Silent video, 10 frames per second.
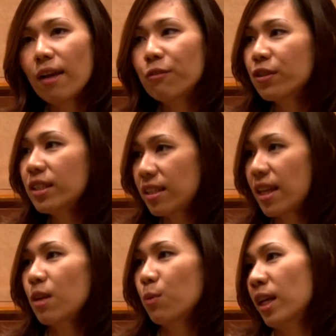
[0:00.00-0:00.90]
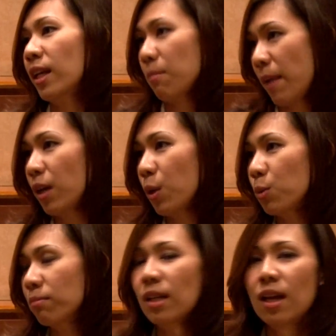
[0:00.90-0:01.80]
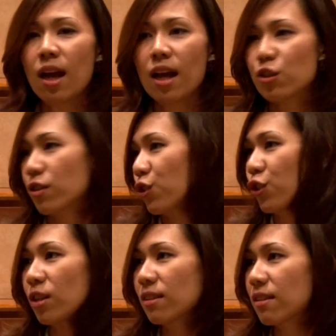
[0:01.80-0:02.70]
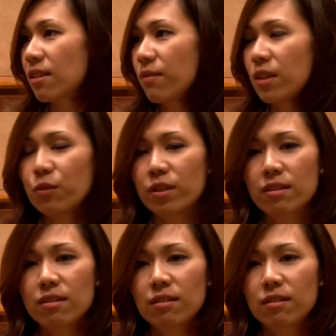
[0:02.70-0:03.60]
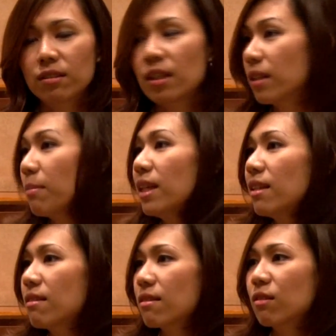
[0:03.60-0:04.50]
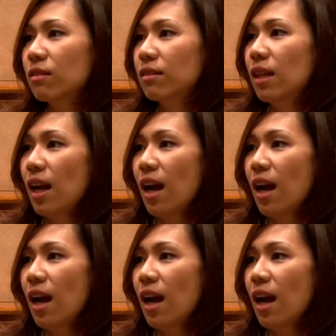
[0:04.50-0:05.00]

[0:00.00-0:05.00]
every day when I get back home, I just turn on the TV for 30 minutes, you know.